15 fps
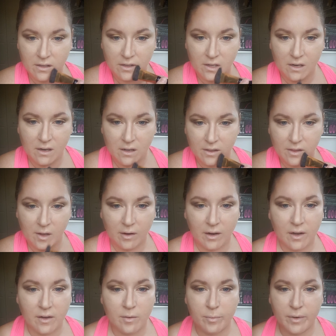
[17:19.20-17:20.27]
See how that
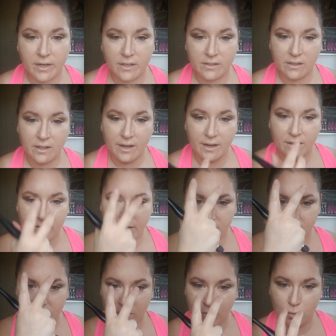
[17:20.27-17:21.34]
kind of brings light
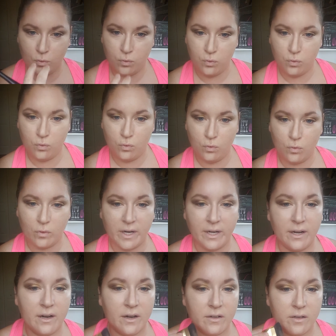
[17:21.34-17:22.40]
right
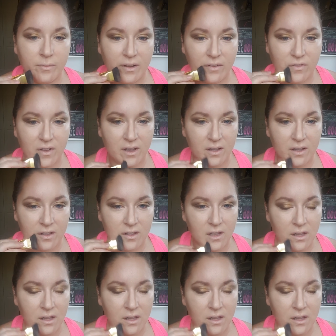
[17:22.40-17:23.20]
here to my face.